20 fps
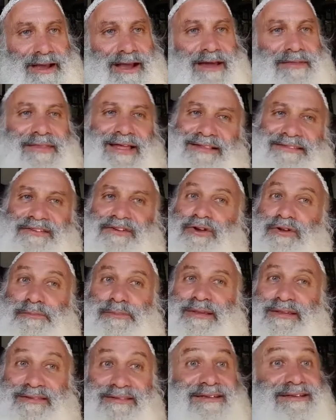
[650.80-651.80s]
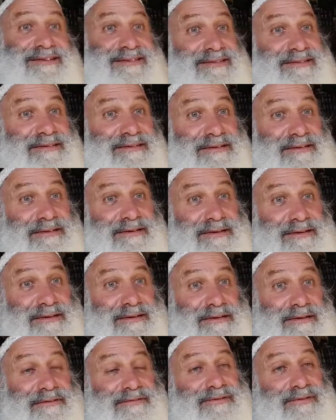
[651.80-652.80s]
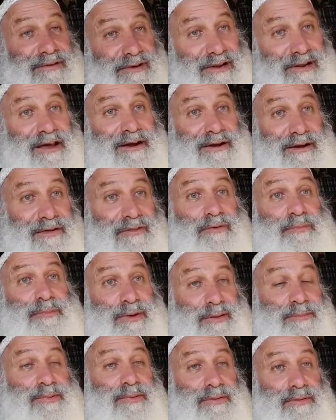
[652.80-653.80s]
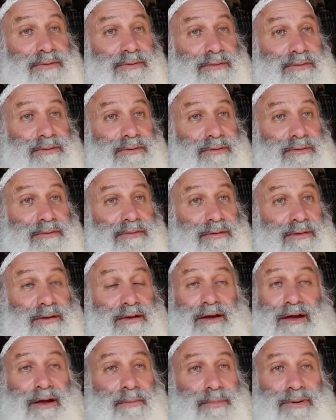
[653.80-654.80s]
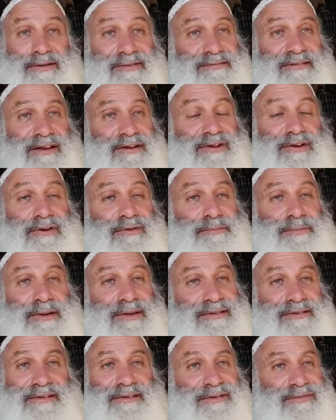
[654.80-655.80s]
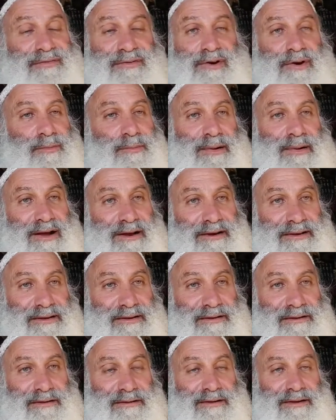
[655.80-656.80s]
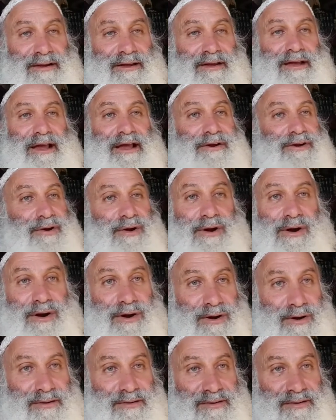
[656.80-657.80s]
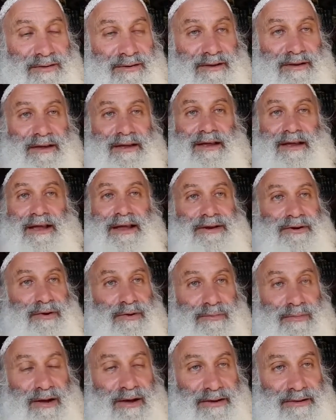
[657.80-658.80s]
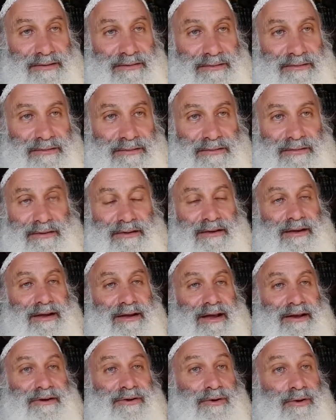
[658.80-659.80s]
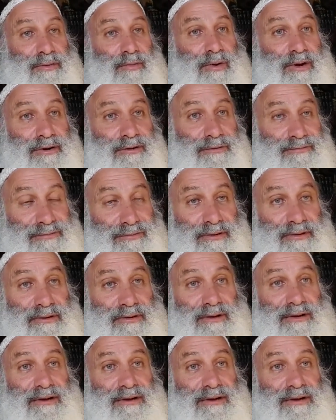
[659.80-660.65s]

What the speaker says: And that's good business for a lot of other people. But it's not good business for your body and your heart and your mind and your wonderful,